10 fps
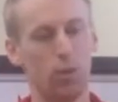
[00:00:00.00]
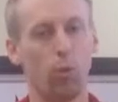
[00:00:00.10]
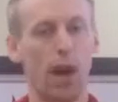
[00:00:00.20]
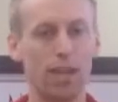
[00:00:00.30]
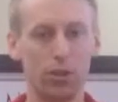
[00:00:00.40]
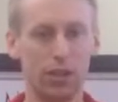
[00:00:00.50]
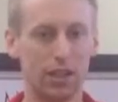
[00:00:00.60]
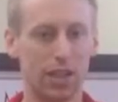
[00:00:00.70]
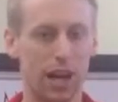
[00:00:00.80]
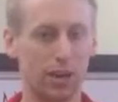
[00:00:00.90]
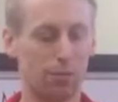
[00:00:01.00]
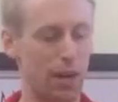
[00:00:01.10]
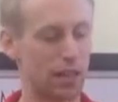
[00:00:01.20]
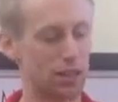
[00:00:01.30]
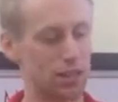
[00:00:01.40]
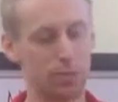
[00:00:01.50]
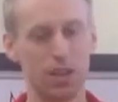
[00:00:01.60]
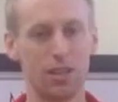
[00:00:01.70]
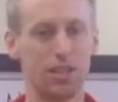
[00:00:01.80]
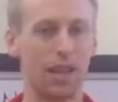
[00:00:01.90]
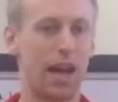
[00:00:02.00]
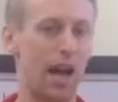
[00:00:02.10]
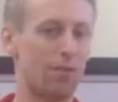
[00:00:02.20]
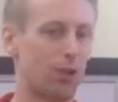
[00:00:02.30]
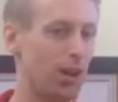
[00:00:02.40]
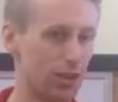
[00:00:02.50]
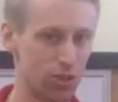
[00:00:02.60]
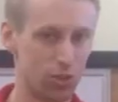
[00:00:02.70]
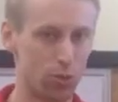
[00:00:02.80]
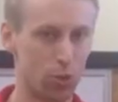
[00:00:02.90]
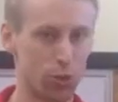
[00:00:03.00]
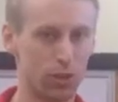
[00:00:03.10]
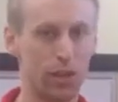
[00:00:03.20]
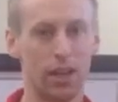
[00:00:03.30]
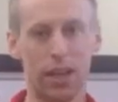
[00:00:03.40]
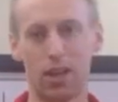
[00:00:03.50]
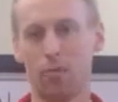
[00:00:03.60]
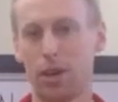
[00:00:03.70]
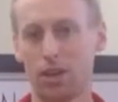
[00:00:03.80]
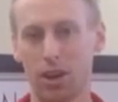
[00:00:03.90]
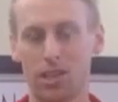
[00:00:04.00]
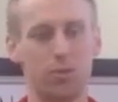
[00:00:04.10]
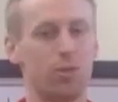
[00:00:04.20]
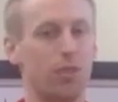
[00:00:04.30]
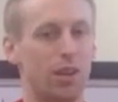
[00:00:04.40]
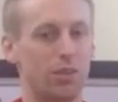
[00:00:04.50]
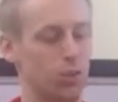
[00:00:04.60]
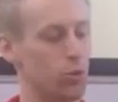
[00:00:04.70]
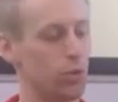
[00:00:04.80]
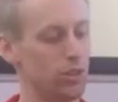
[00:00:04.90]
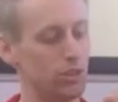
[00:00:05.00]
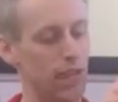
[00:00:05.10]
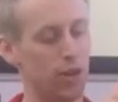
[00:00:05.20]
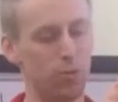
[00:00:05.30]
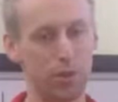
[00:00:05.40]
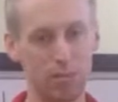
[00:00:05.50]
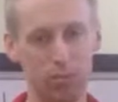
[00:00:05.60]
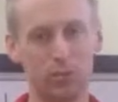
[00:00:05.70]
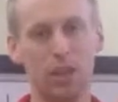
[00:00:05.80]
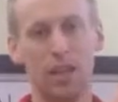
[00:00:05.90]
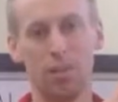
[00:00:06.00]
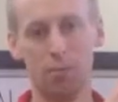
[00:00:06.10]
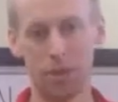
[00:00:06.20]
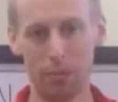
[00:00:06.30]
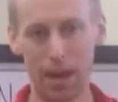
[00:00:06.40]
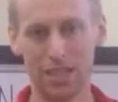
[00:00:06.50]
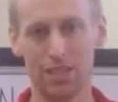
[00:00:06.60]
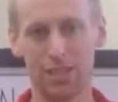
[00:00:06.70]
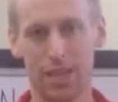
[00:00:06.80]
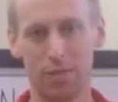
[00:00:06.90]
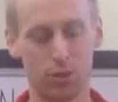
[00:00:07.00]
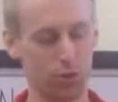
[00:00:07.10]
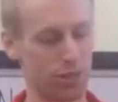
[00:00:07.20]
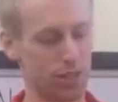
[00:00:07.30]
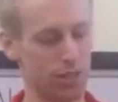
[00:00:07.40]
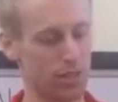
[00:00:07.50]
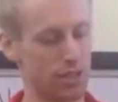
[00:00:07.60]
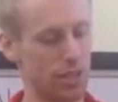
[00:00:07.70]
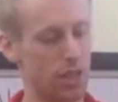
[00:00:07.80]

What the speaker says: Why you need a chiropractor is because that I've gone to school, and all my colleagues, we've gone to school to help people minimize the damage with this.